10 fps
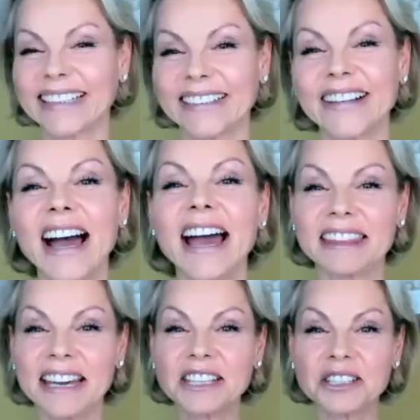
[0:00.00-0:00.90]
Thank
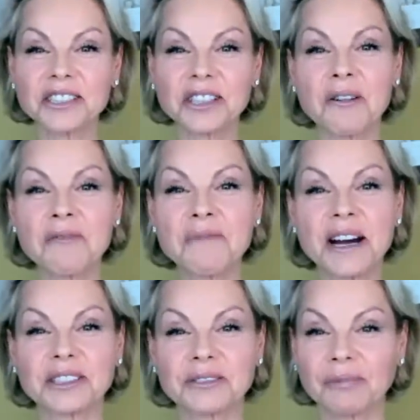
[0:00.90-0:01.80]
you. Thank you so
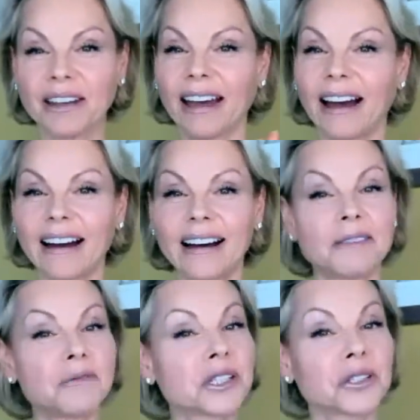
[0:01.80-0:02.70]
much.
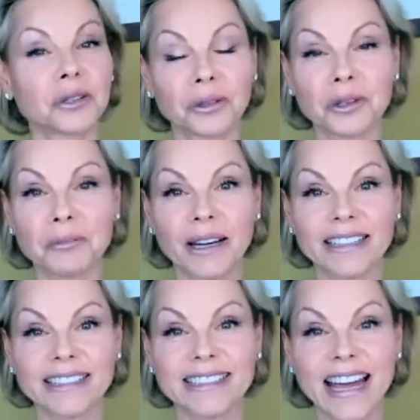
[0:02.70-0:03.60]
I wish you all the
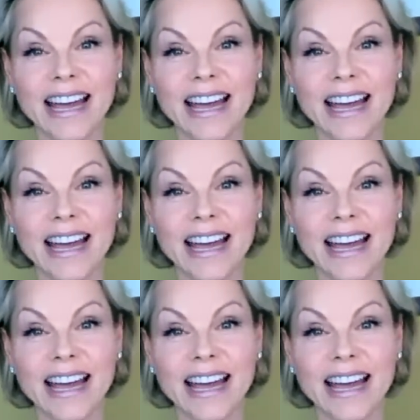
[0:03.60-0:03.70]
best.